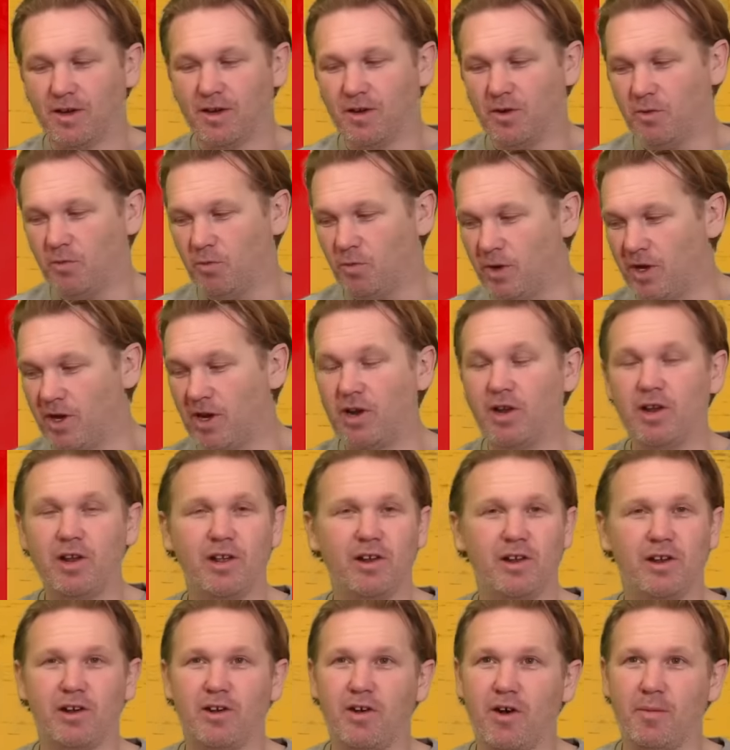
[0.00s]
We're going to
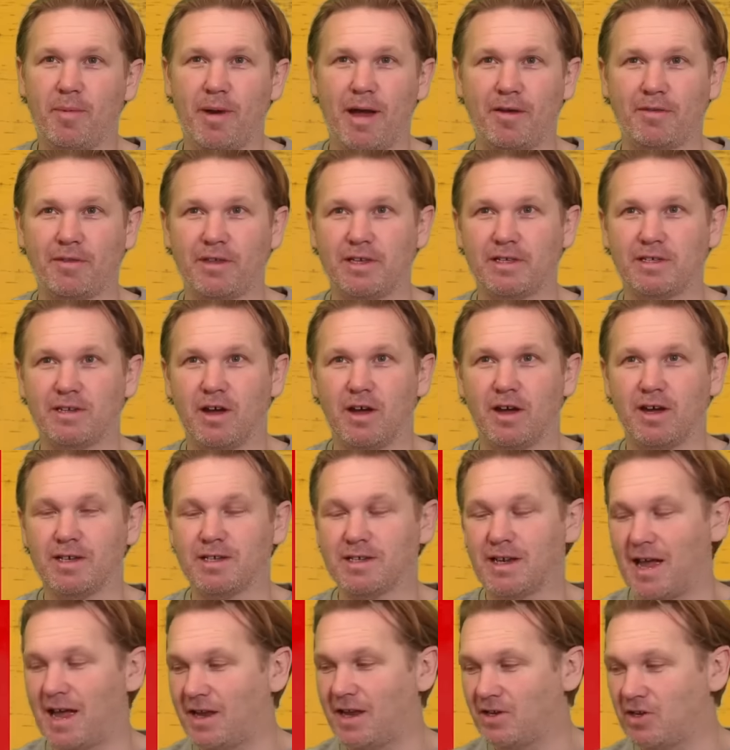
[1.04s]
learn a lot about these guys,
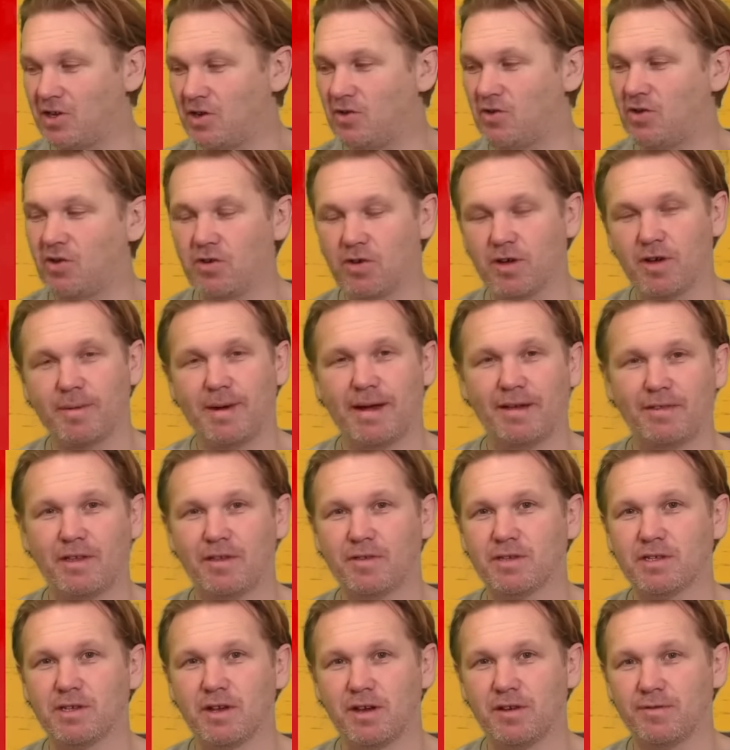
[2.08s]
and you could come out the
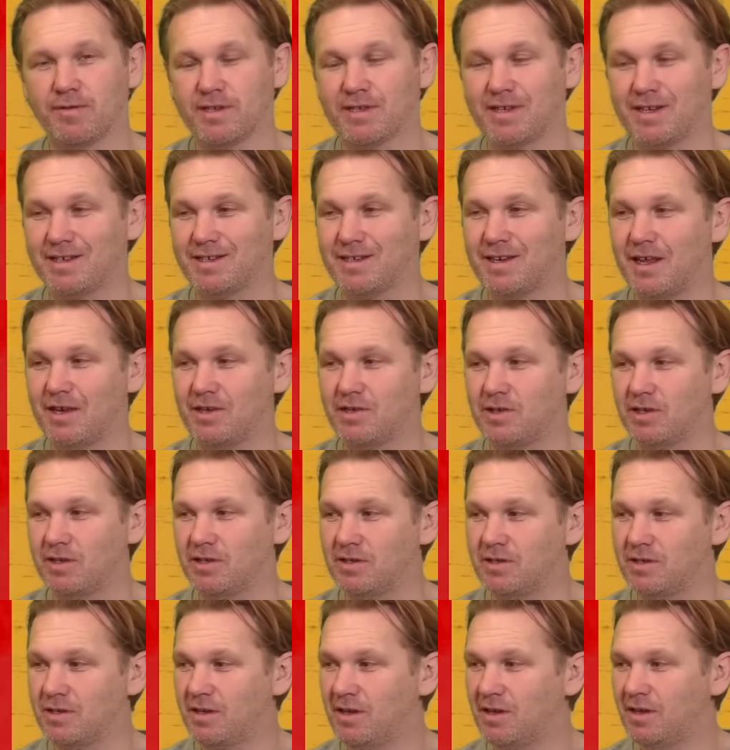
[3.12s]
other side of a Six
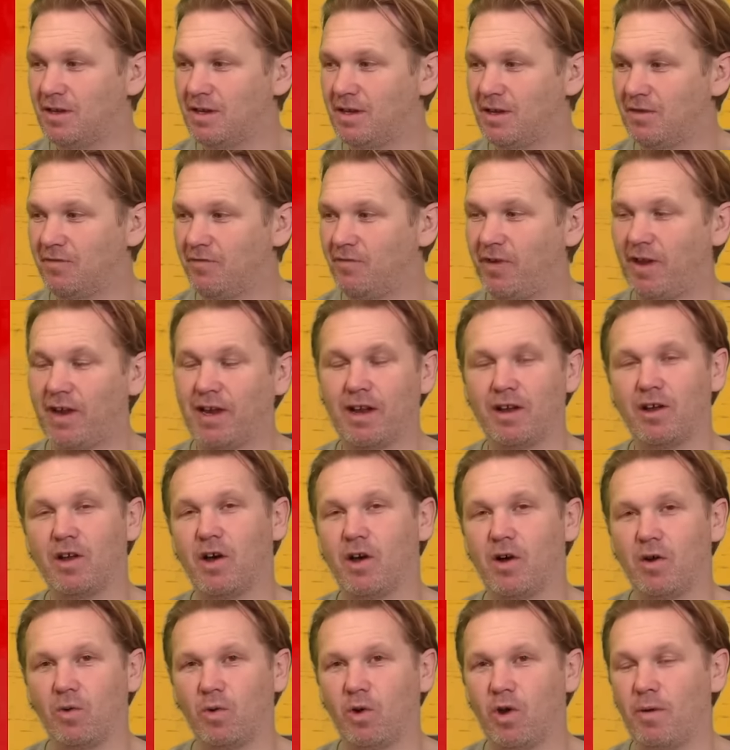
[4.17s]
Nations feeling a
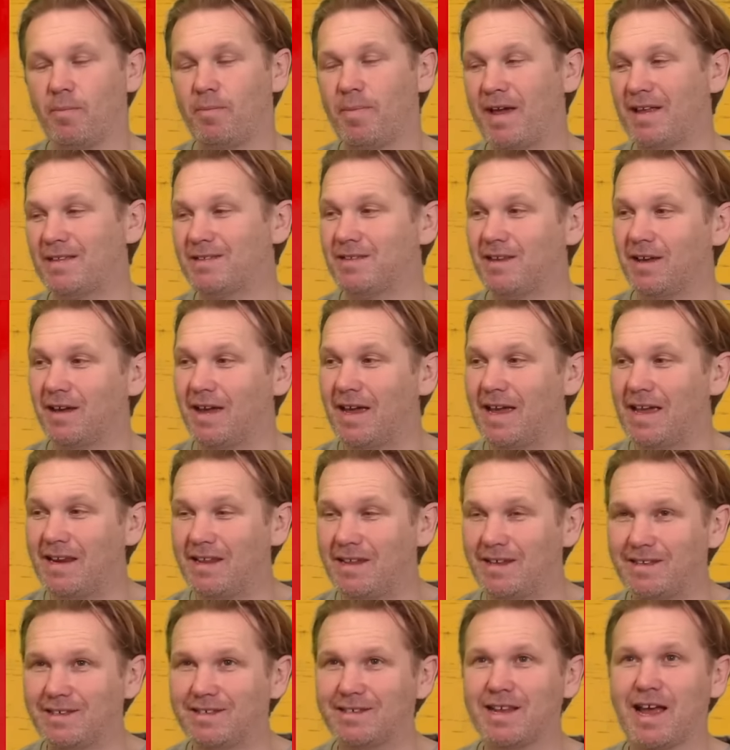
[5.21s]
whole lot better in
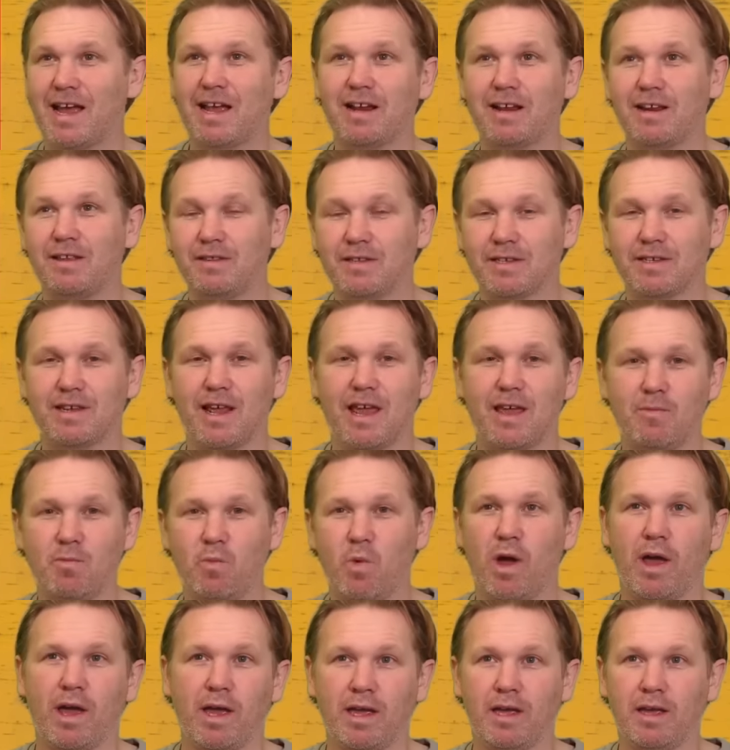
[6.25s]
exactly the same
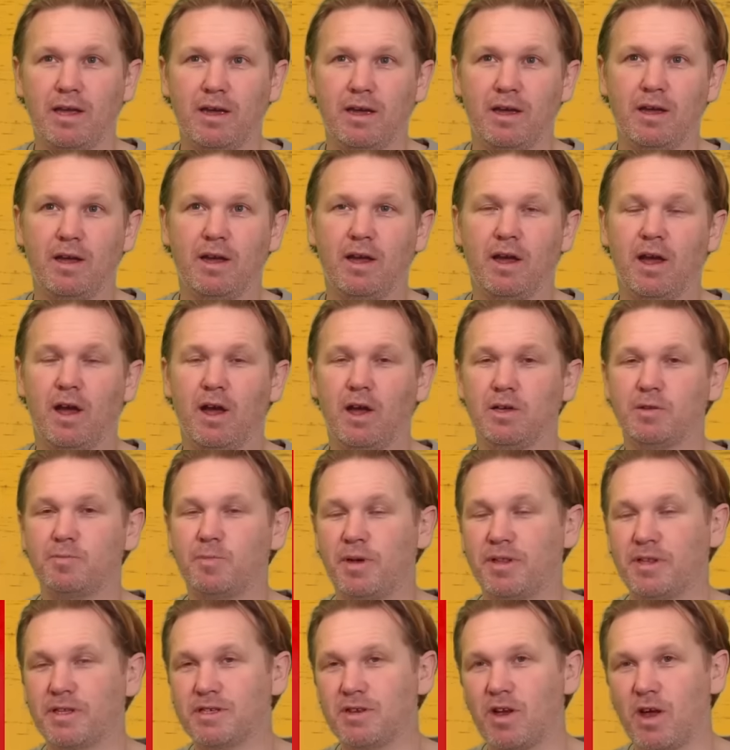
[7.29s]
way as
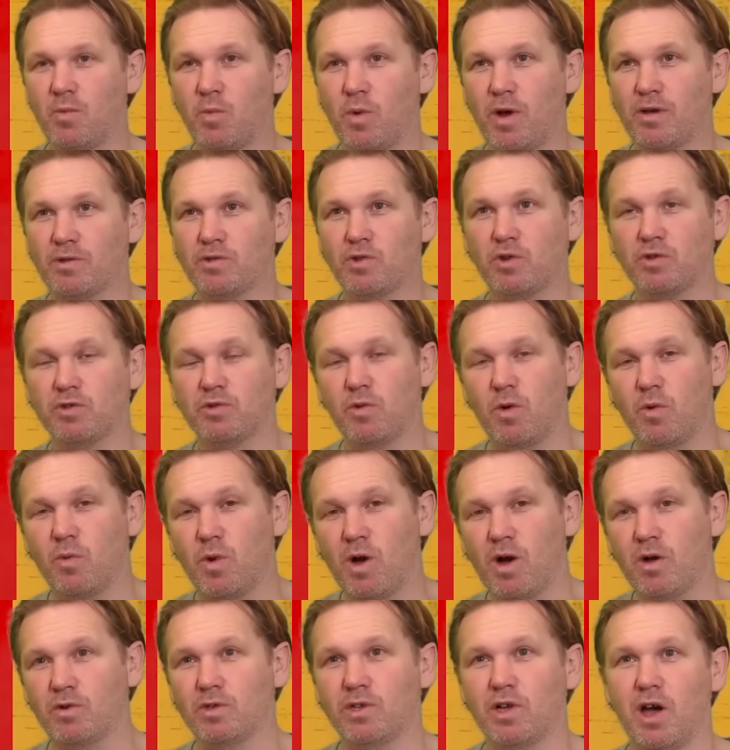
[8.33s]
by the time Wales got to a
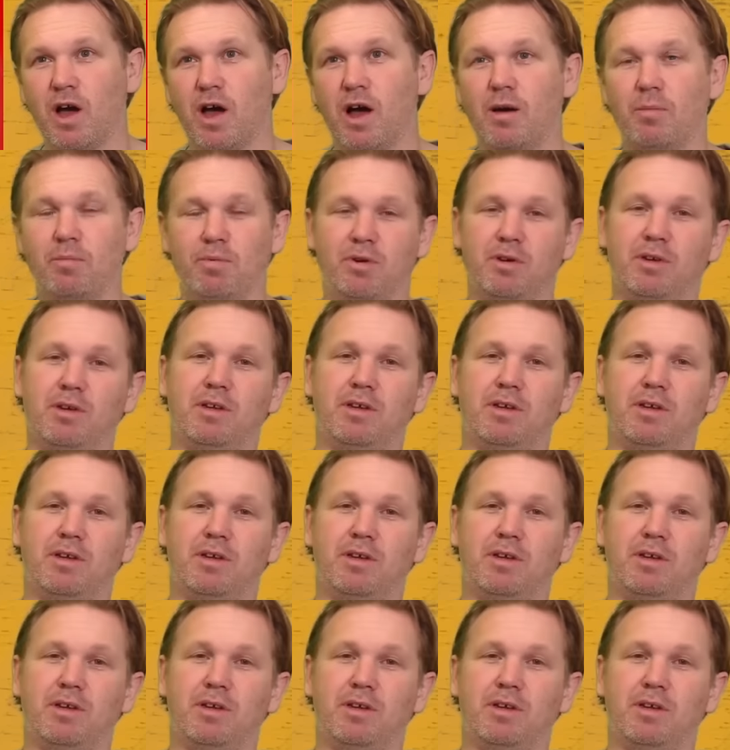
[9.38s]
World Cup,